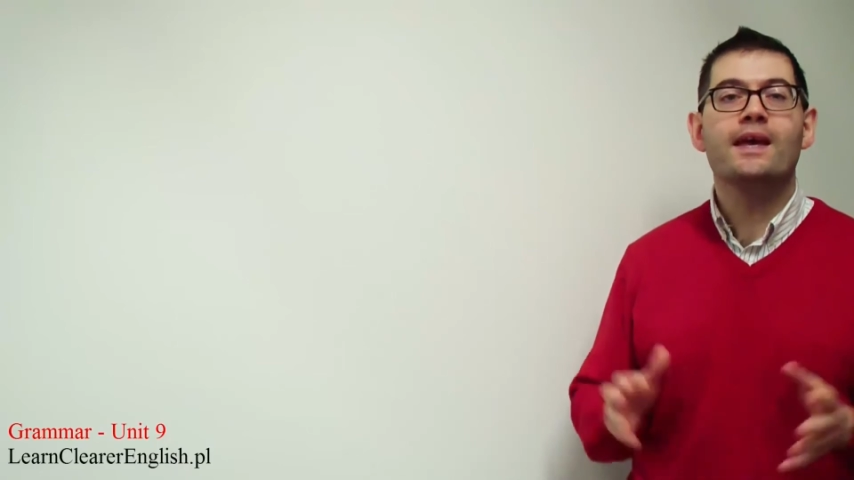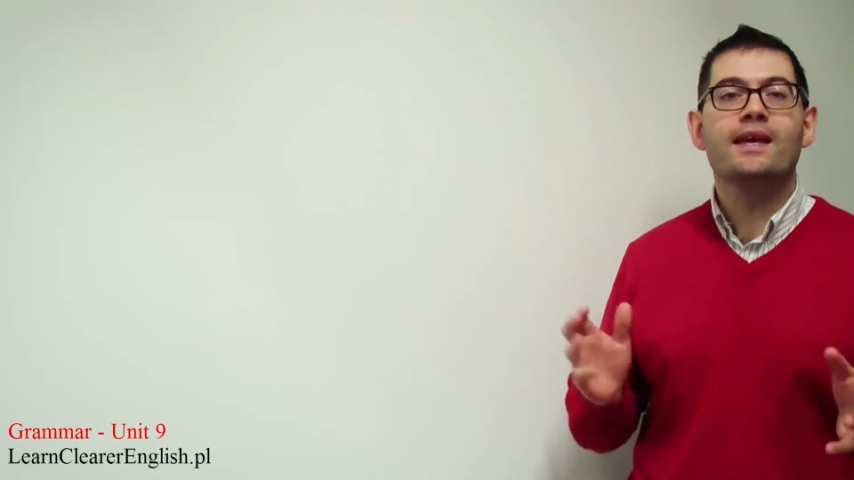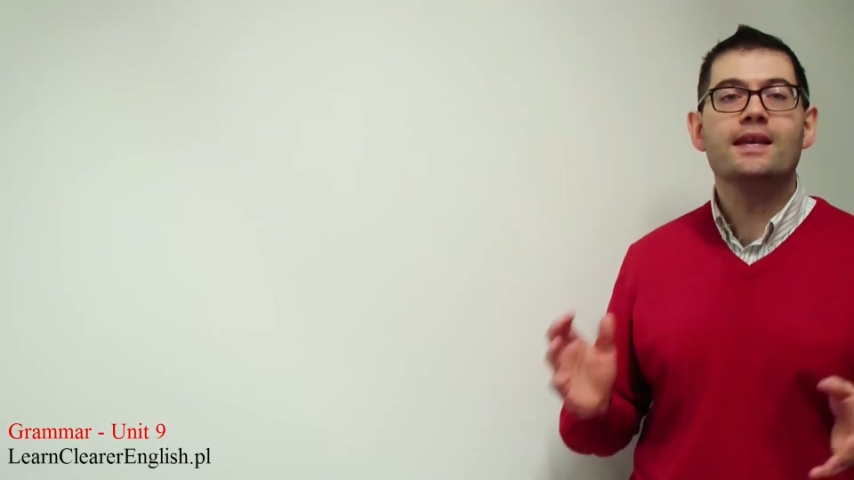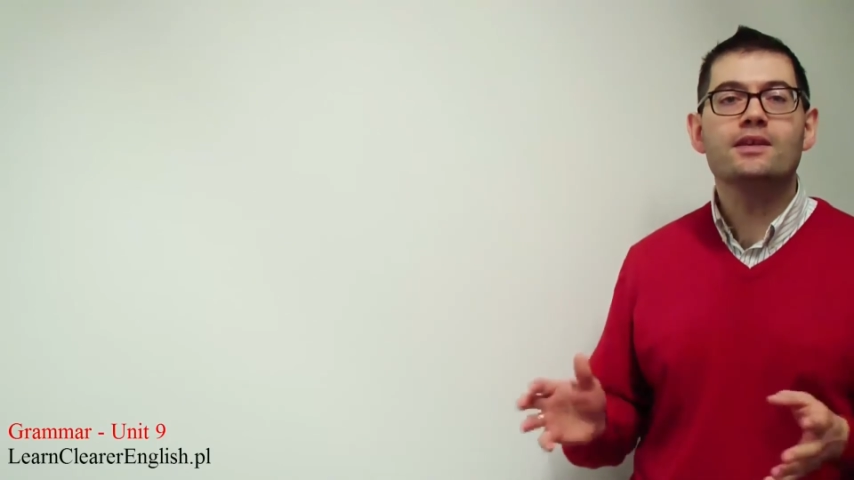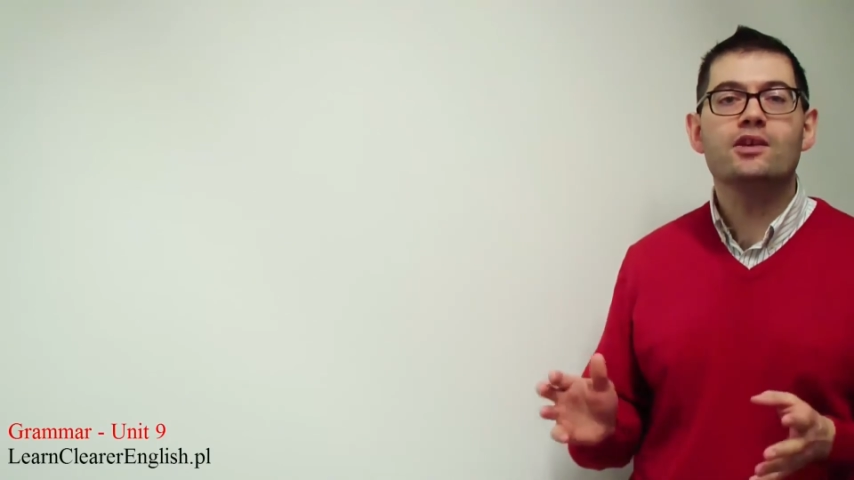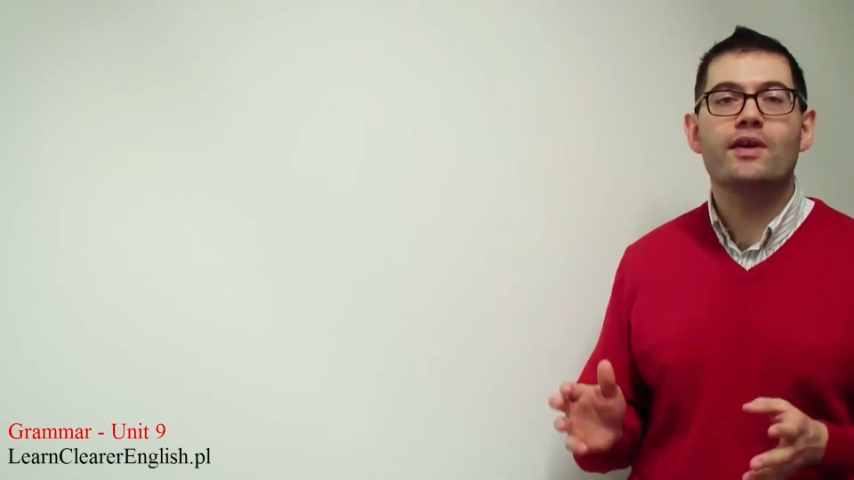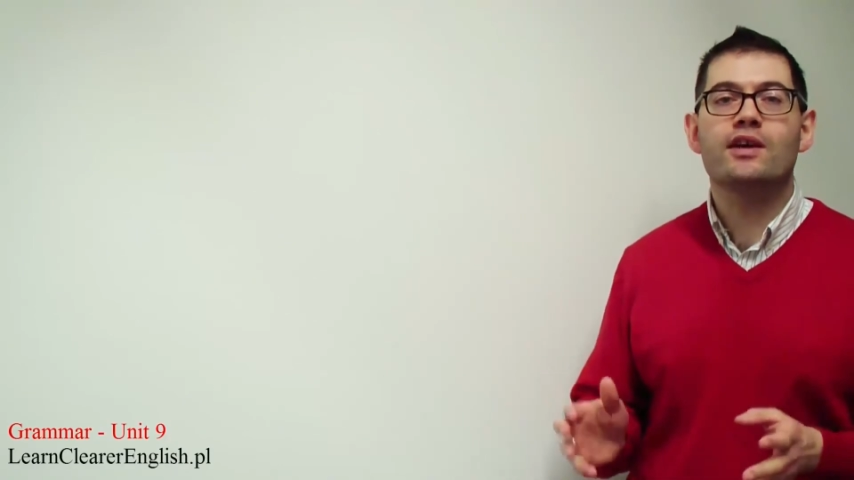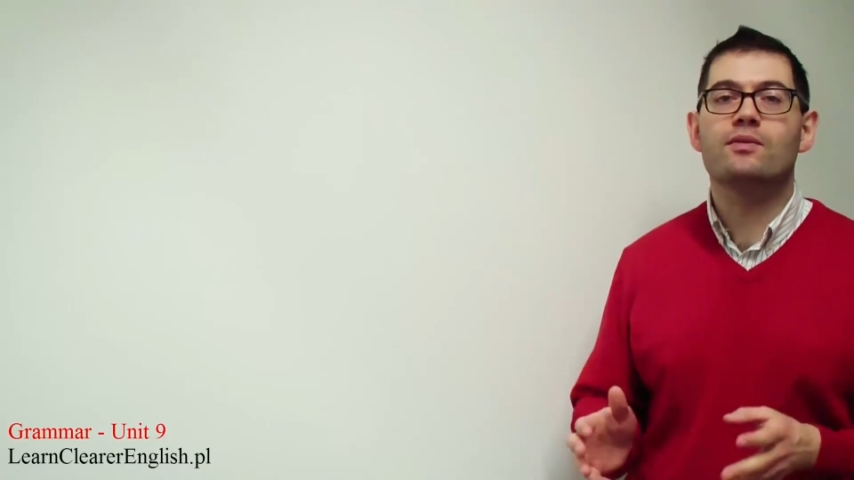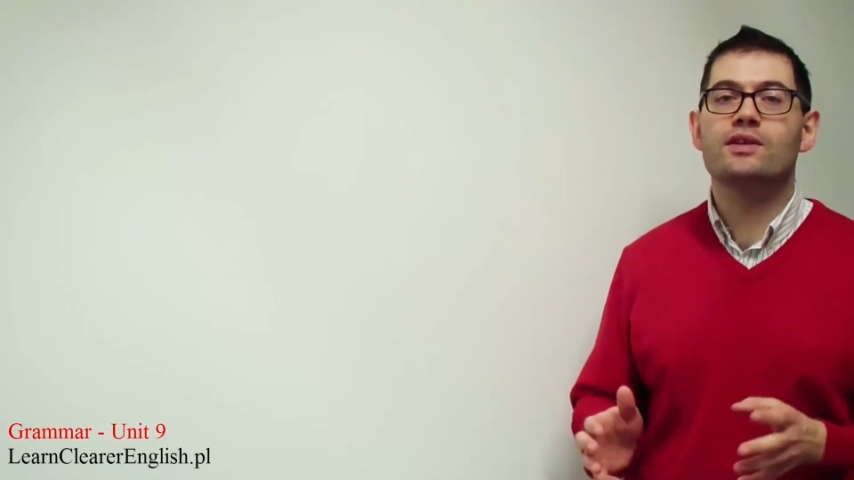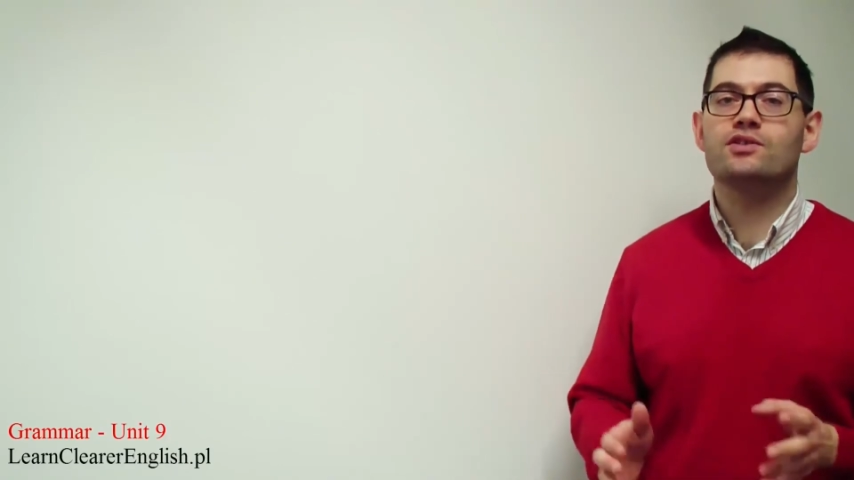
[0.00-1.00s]

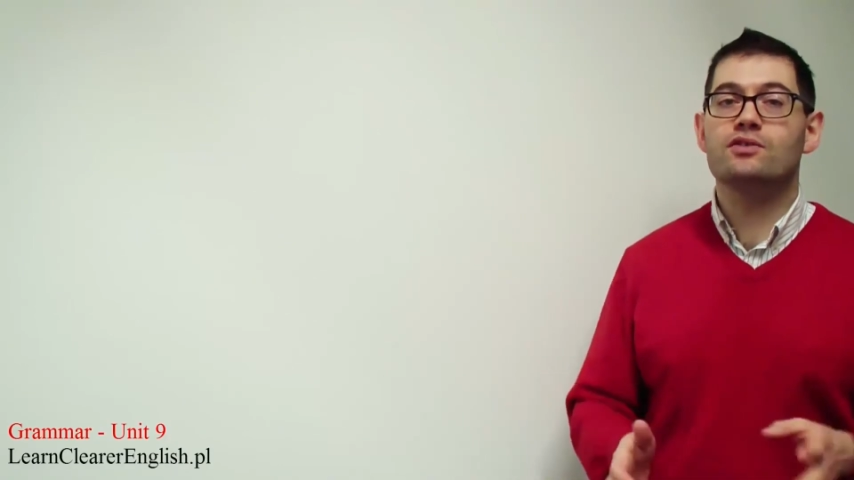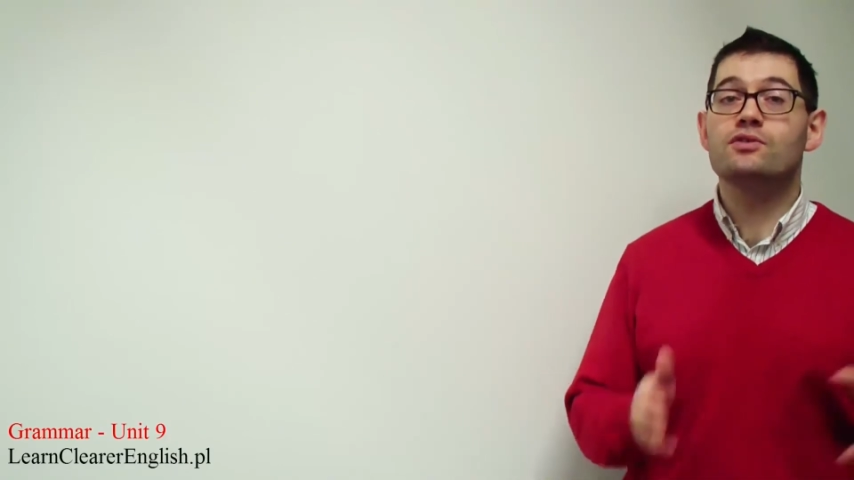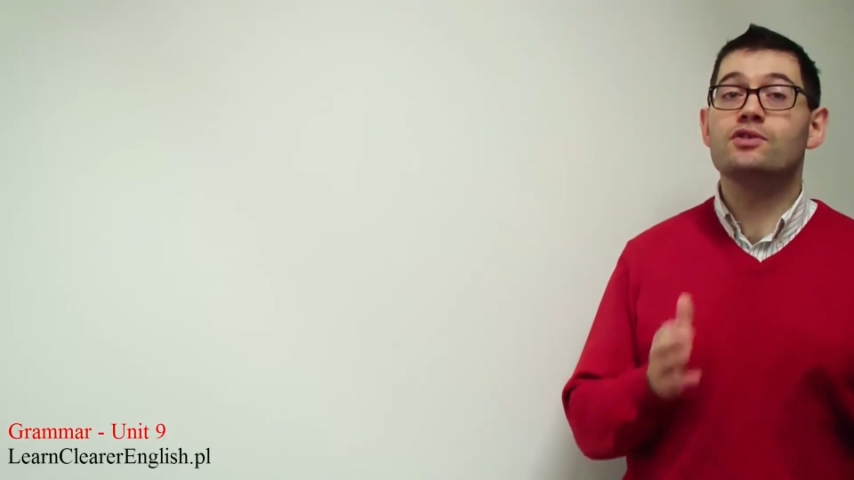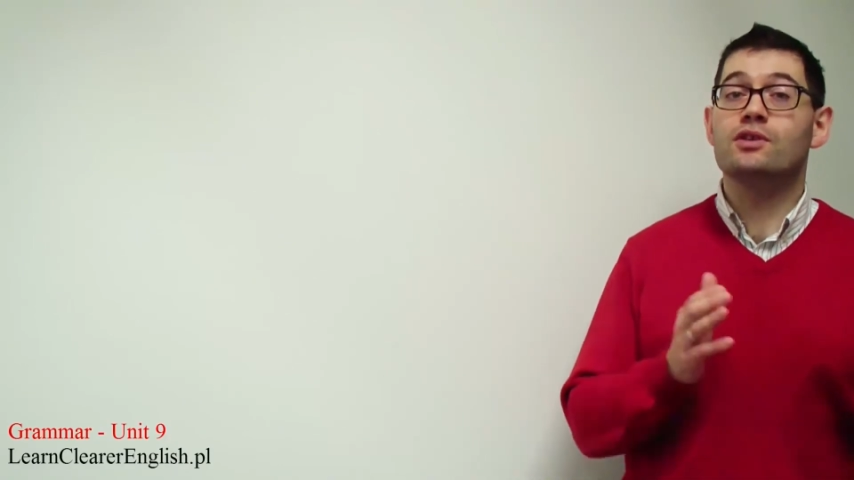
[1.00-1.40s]
Indirect questions